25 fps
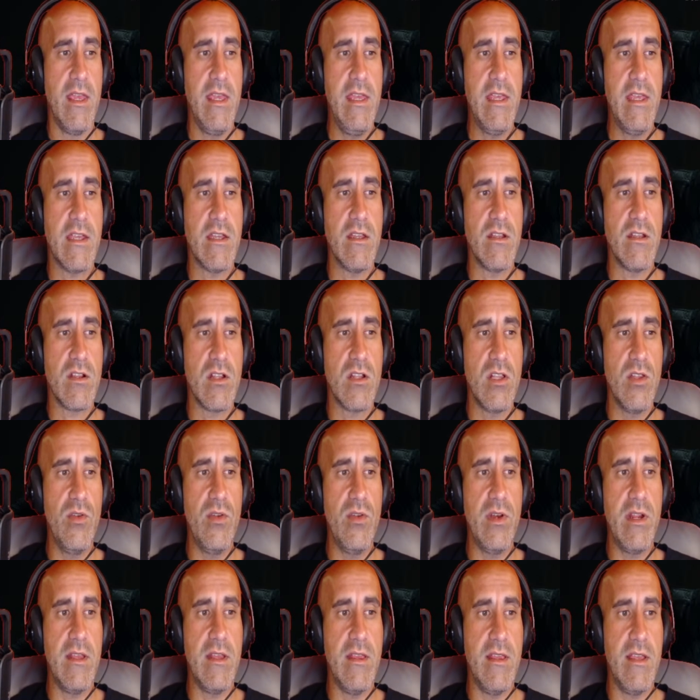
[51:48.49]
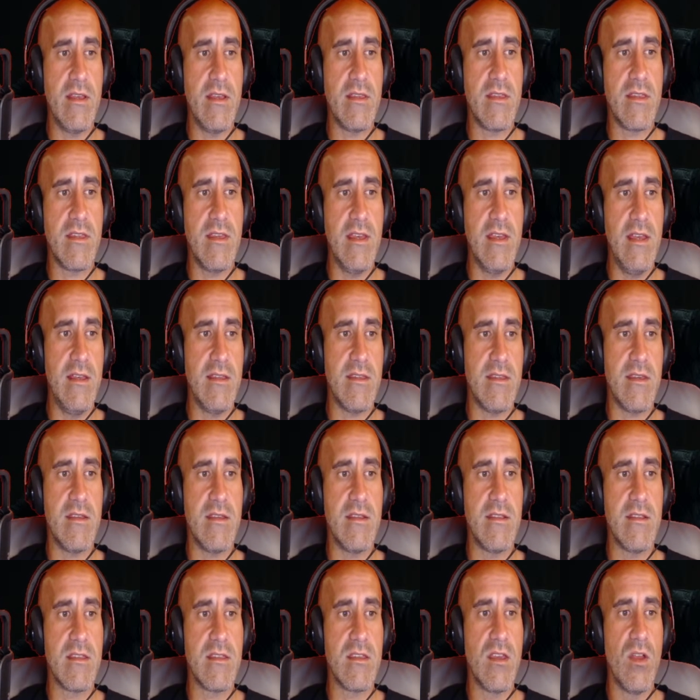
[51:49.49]
He concluded this
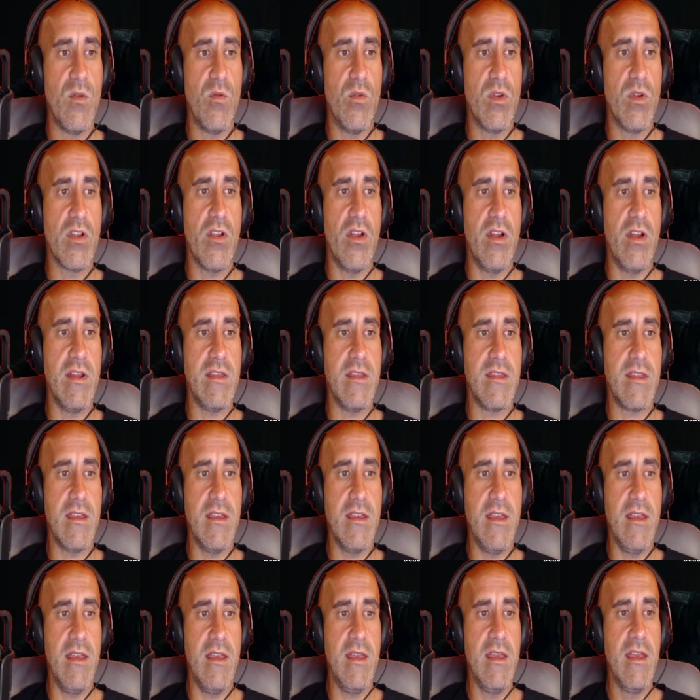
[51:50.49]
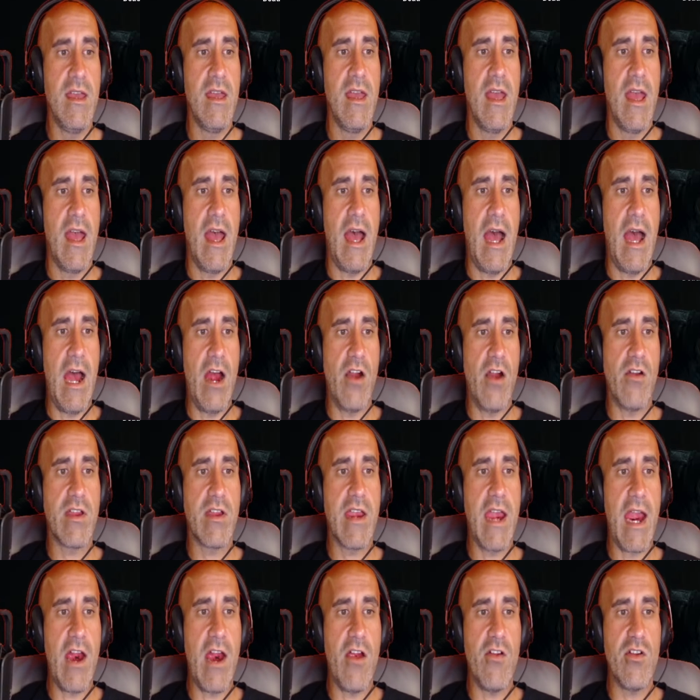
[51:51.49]
season's we're going to see our
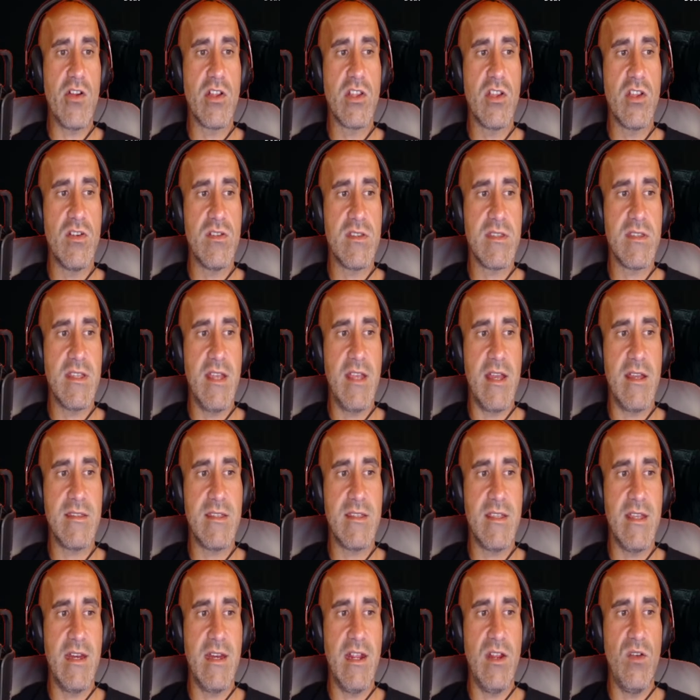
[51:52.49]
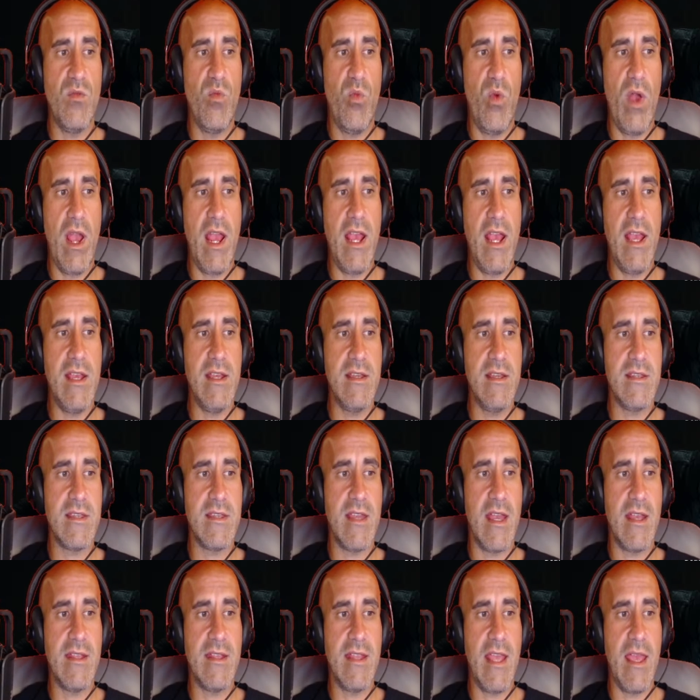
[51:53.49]
characters tested in
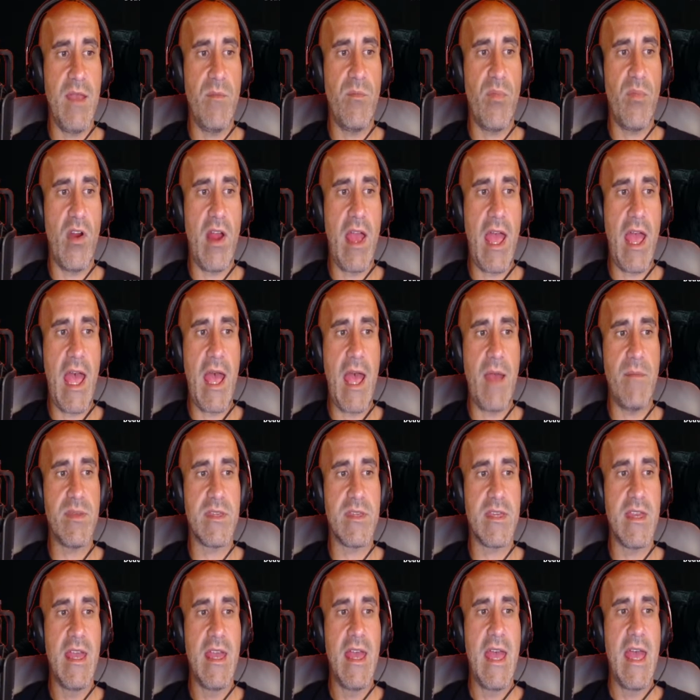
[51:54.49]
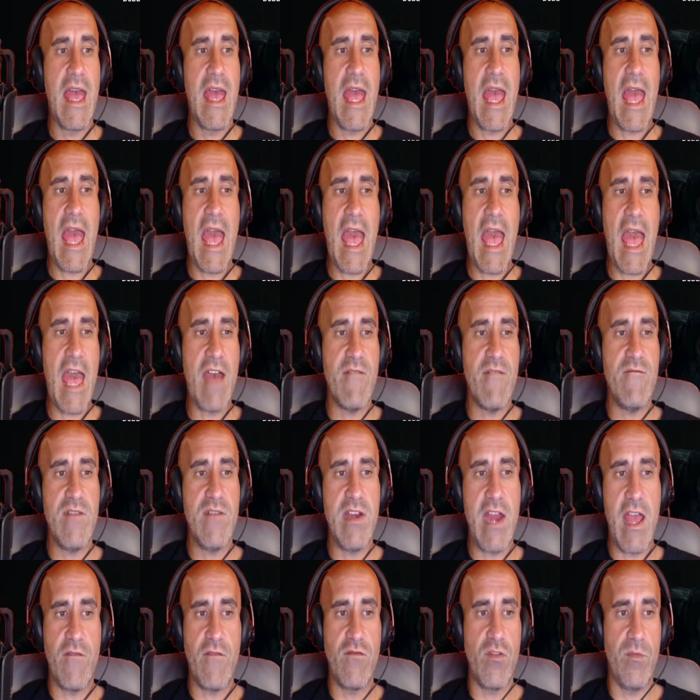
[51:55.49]
ways that they perhaps have
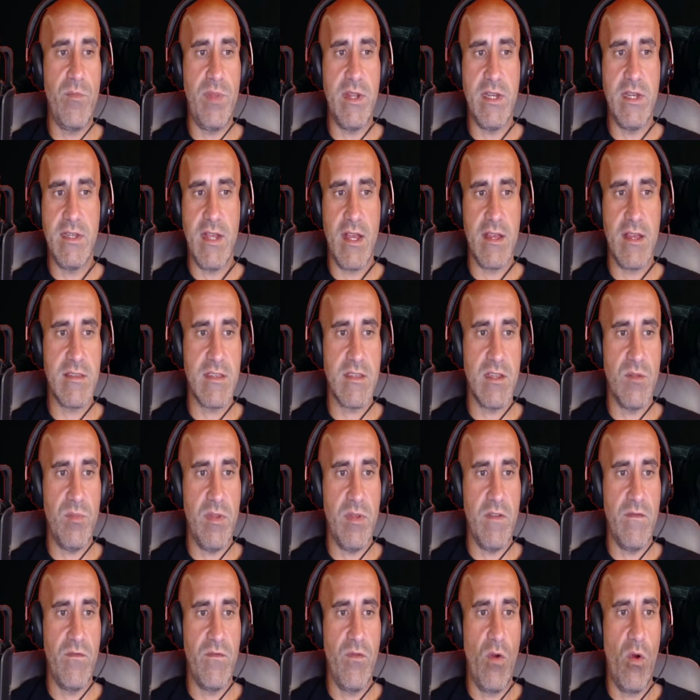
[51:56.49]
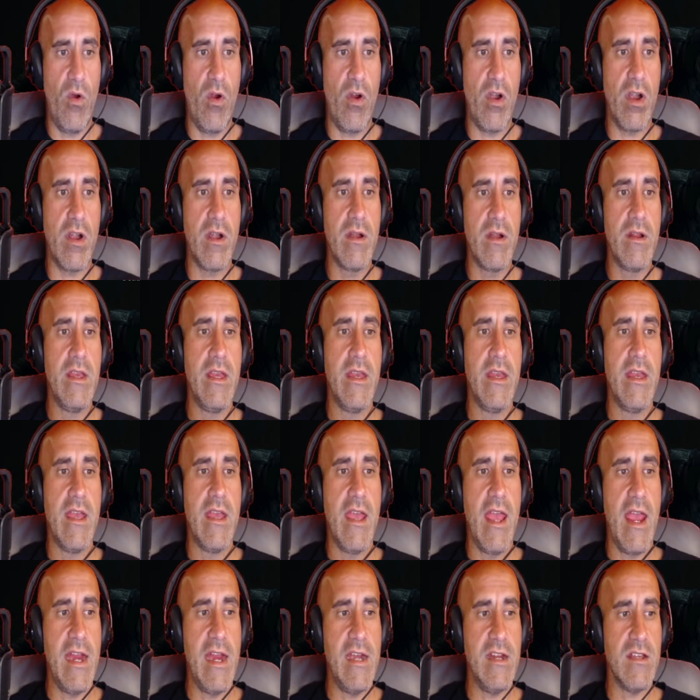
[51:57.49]
never been tested before,
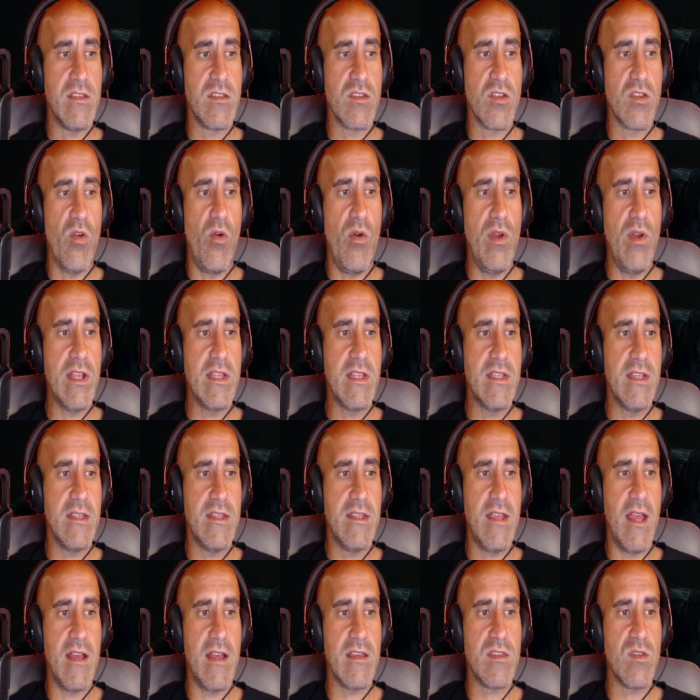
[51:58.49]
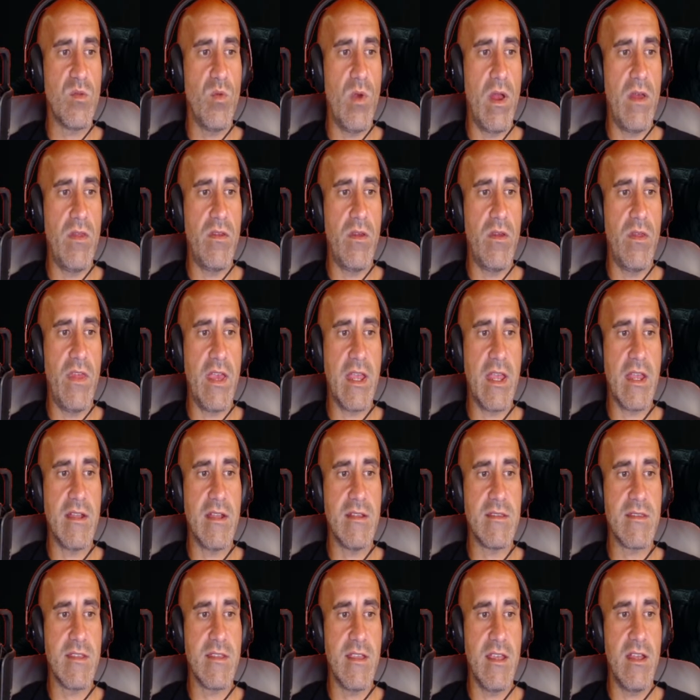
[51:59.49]
and it's going to test whether they
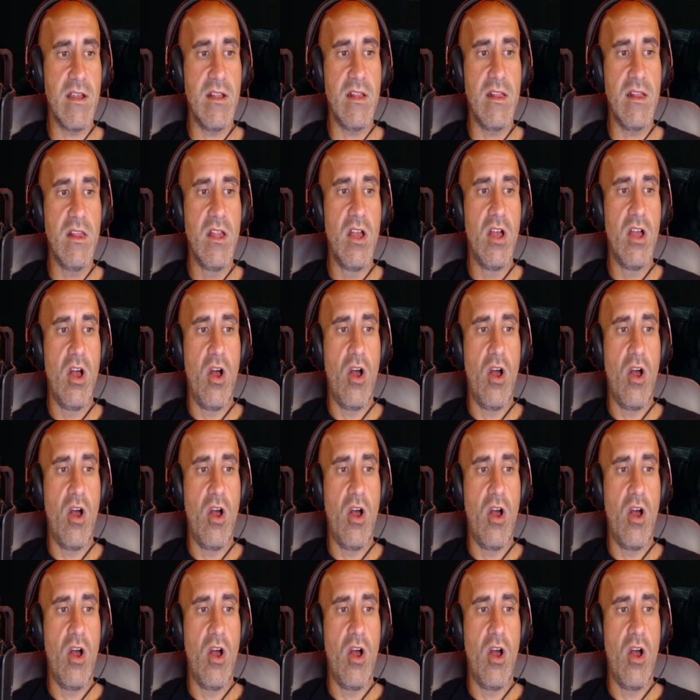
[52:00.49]
can still